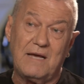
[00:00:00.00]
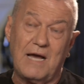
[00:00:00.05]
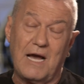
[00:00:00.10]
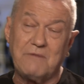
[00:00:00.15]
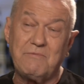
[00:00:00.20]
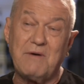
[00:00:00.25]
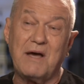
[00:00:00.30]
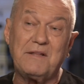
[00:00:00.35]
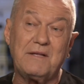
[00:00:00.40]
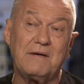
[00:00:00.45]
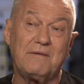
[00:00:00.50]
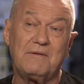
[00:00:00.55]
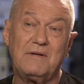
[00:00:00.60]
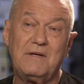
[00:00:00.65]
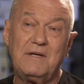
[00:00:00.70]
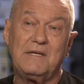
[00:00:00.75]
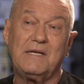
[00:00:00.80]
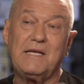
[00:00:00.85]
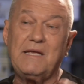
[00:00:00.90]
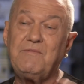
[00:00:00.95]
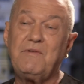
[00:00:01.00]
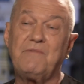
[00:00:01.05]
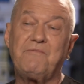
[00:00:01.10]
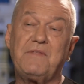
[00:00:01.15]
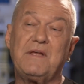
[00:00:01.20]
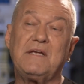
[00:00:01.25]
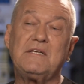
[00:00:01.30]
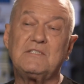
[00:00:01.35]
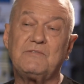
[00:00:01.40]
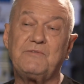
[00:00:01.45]
I'd rather, even if
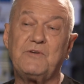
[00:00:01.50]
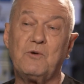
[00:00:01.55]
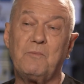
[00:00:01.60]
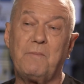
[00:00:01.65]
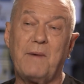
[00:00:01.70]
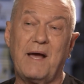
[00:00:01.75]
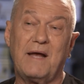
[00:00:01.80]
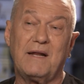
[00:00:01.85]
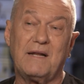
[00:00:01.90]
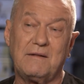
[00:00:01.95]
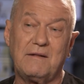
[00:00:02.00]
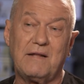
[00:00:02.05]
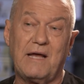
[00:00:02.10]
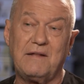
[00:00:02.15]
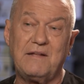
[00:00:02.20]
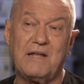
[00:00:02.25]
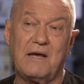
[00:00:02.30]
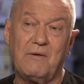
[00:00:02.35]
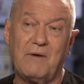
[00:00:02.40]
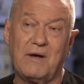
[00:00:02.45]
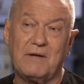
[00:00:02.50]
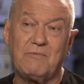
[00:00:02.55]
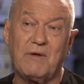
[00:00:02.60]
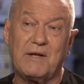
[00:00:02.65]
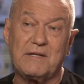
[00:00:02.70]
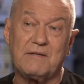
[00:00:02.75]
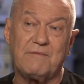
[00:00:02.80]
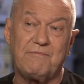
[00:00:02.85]
things feel bad, I'd like, no, I'd like